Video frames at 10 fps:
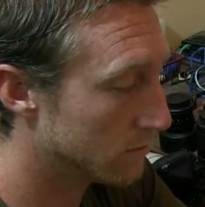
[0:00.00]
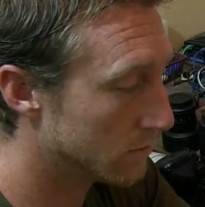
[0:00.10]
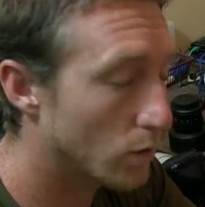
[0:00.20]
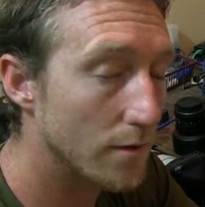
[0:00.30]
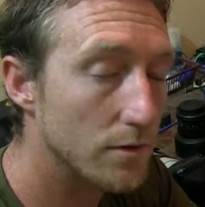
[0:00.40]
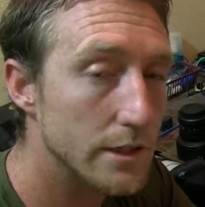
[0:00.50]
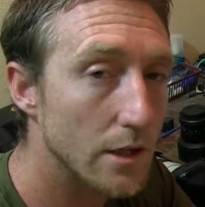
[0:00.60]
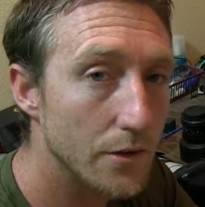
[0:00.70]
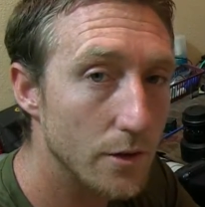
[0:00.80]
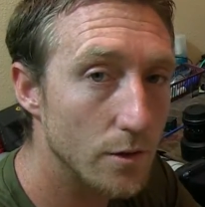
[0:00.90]
whoever's out
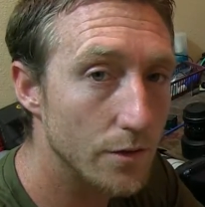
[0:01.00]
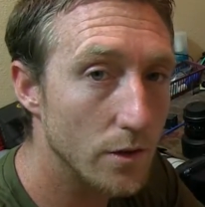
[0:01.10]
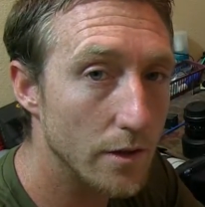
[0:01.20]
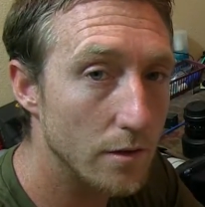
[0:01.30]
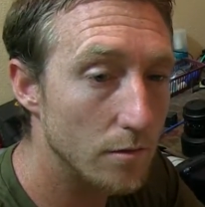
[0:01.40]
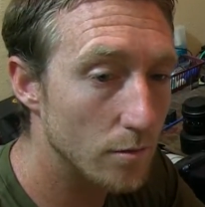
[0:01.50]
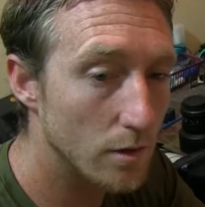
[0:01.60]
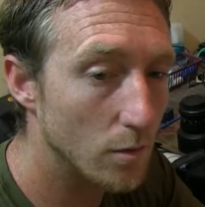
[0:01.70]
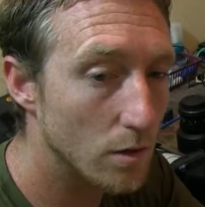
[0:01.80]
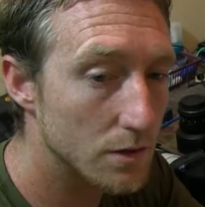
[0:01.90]
there in the field that really
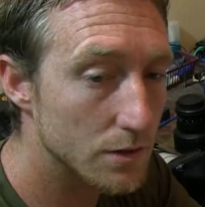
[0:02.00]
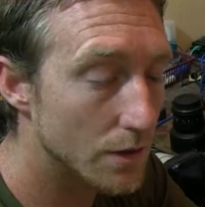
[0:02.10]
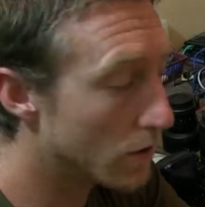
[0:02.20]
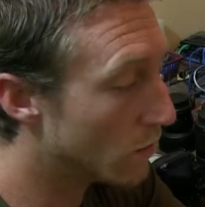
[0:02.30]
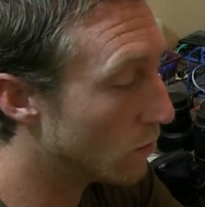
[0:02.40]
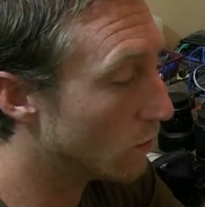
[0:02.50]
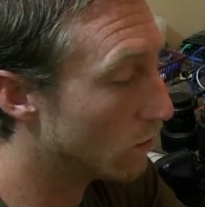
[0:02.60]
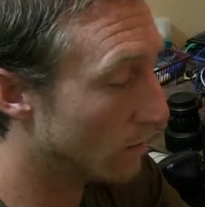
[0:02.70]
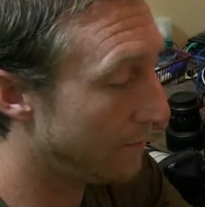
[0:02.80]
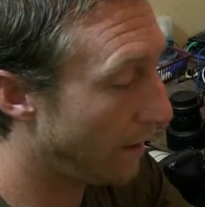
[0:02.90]
wants to know
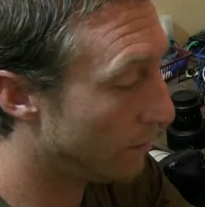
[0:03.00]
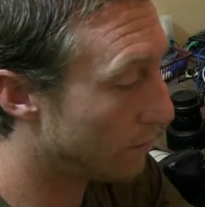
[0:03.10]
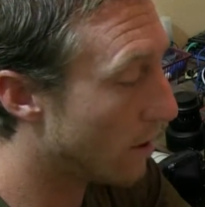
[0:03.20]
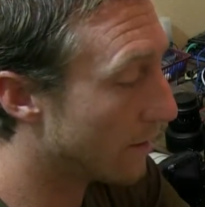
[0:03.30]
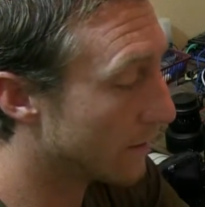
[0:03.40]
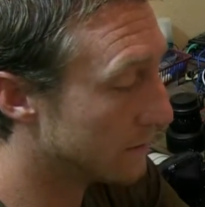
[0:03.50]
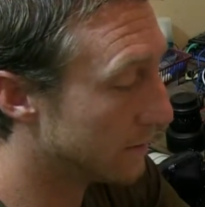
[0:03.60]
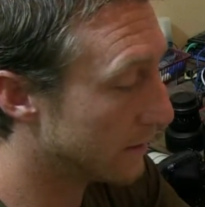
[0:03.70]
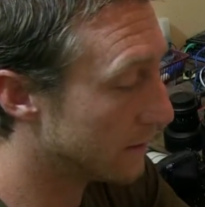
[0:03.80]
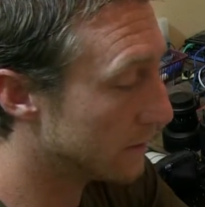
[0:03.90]
about products,
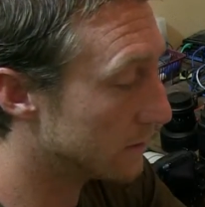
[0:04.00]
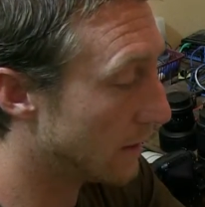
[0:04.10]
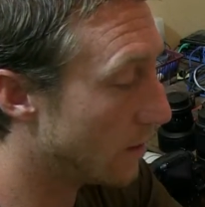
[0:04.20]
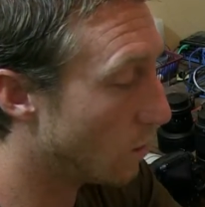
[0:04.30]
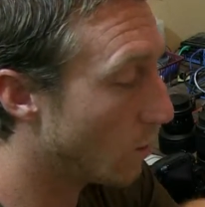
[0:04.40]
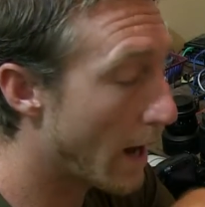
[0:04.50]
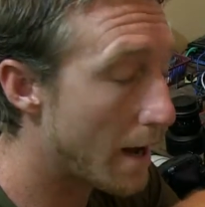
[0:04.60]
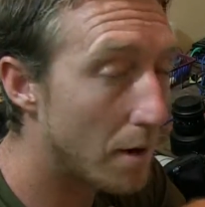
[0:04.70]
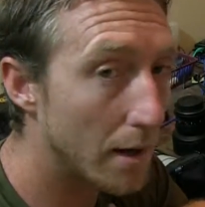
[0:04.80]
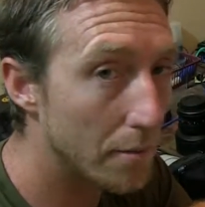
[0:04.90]
because I know when I
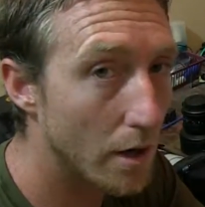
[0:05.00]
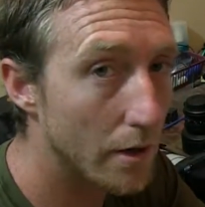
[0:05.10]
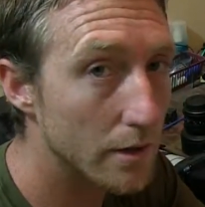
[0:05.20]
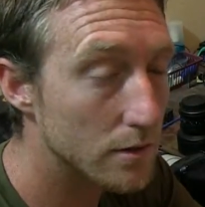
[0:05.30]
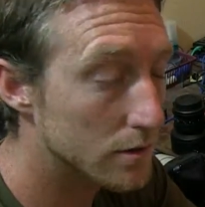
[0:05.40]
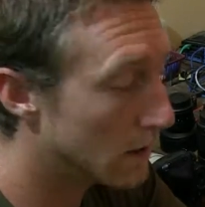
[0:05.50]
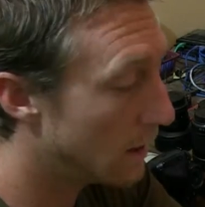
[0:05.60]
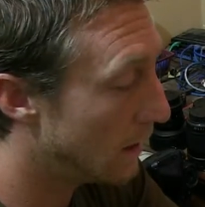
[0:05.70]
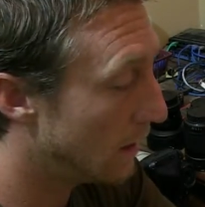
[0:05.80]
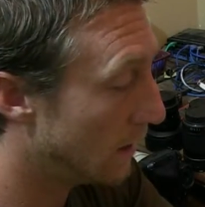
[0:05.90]
buy products,
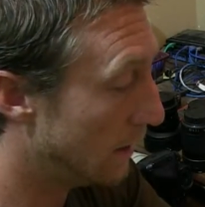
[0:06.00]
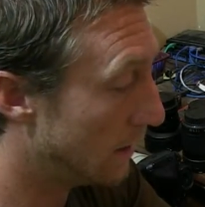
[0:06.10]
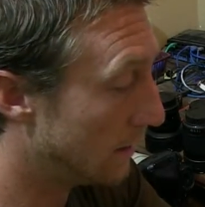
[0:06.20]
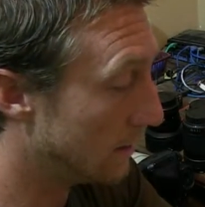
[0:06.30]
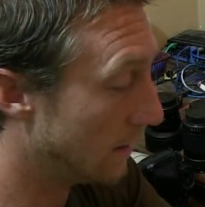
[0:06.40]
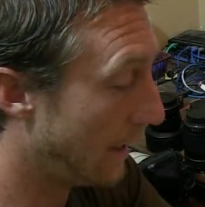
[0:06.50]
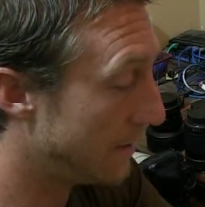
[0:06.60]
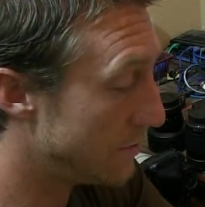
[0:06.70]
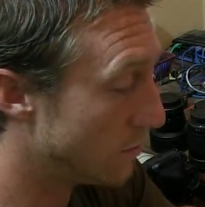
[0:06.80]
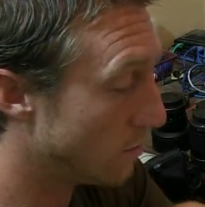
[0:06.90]
I
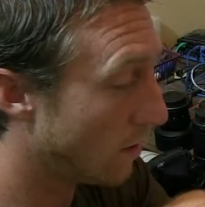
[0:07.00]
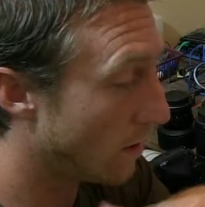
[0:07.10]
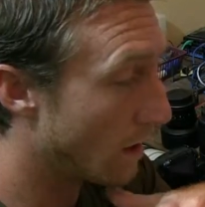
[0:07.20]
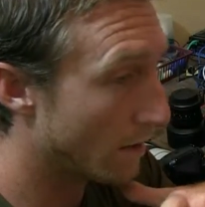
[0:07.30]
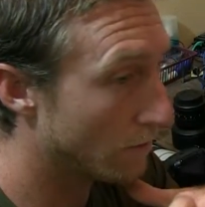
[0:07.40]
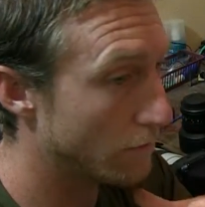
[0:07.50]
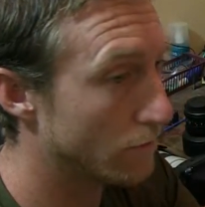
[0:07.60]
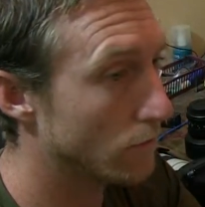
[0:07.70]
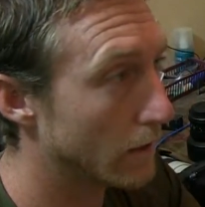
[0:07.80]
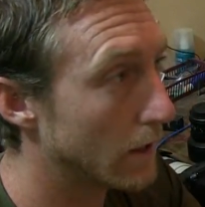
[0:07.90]
do a lot of
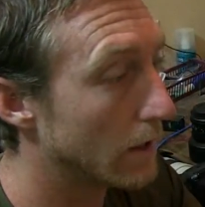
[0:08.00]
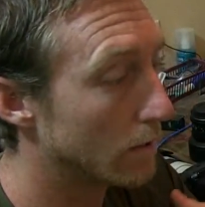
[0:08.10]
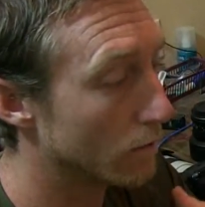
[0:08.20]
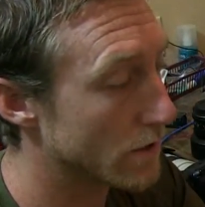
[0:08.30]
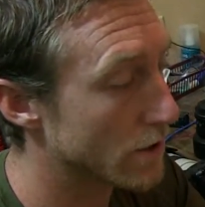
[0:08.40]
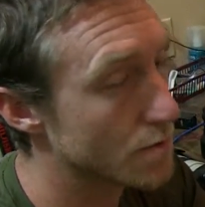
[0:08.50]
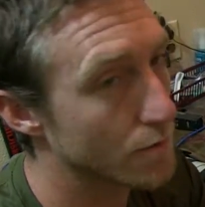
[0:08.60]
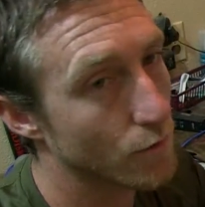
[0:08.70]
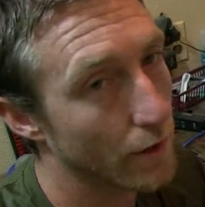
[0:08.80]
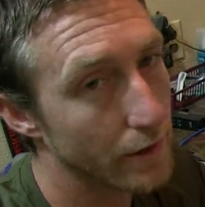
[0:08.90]
reading and research
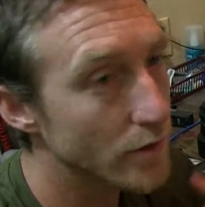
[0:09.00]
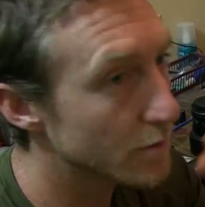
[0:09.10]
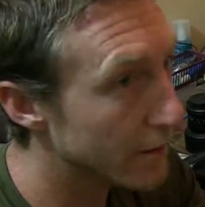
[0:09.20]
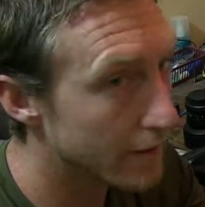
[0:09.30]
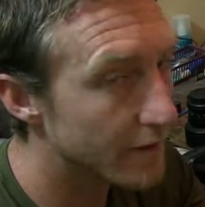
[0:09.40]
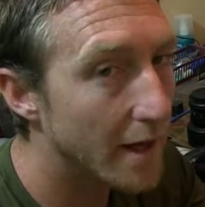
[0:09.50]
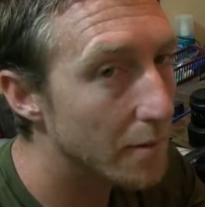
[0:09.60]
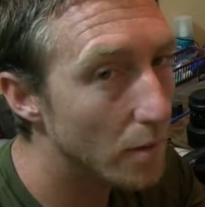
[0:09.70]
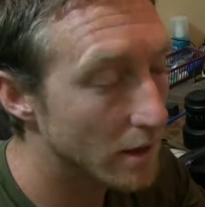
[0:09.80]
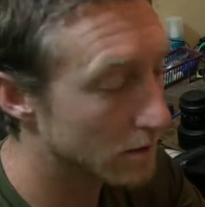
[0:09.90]
before I go spend
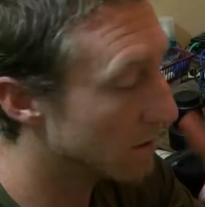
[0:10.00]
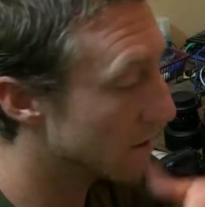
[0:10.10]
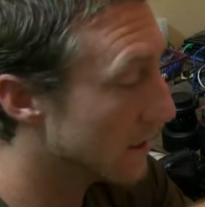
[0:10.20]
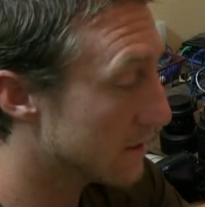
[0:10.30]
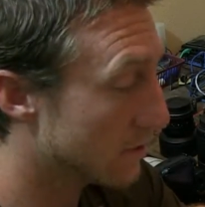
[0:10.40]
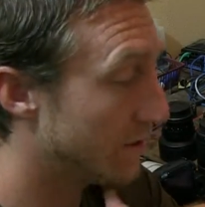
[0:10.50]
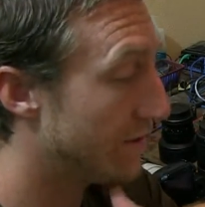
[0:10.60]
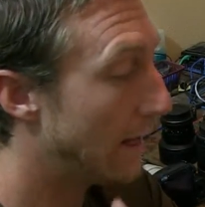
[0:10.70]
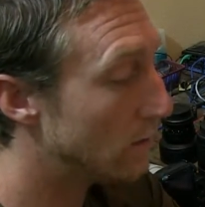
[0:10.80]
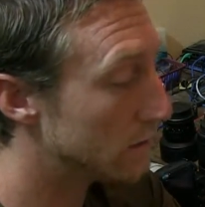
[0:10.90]
$10, much less
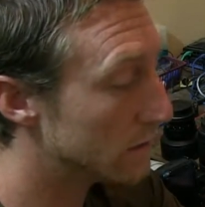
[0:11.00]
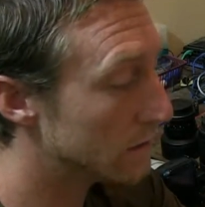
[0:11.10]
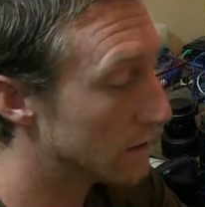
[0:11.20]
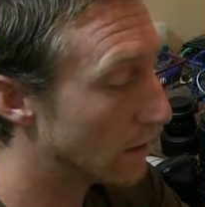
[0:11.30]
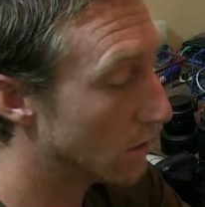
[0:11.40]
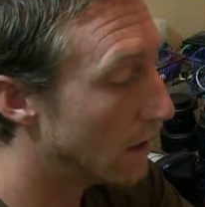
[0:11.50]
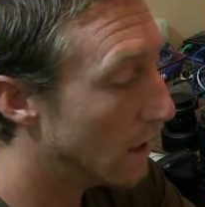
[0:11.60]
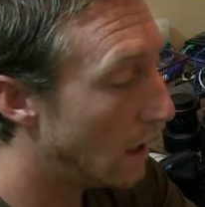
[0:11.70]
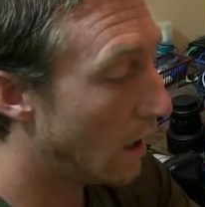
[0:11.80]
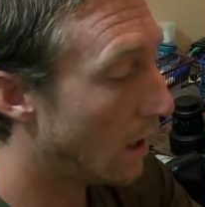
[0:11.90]
3,000. So
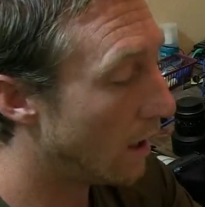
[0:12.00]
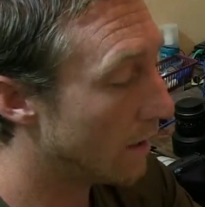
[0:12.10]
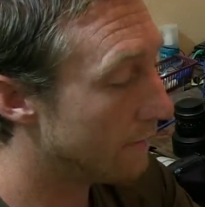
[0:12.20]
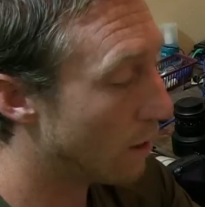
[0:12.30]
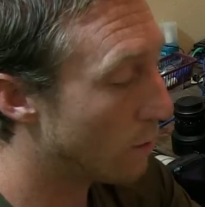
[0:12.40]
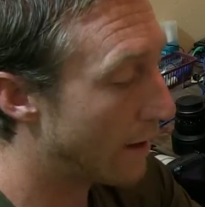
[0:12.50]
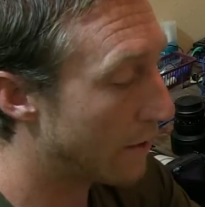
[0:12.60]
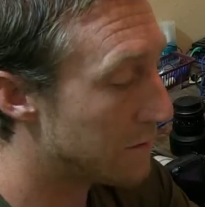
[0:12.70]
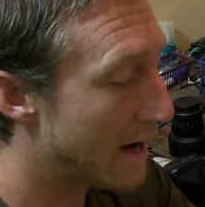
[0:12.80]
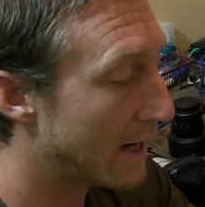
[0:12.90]
the Vello battery
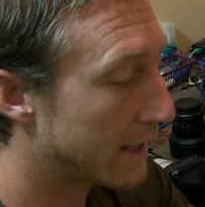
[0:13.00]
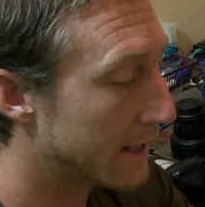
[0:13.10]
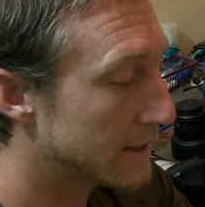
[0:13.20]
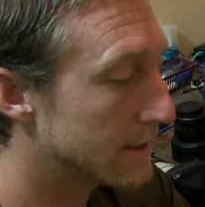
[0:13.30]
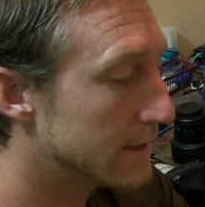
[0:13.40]
pack is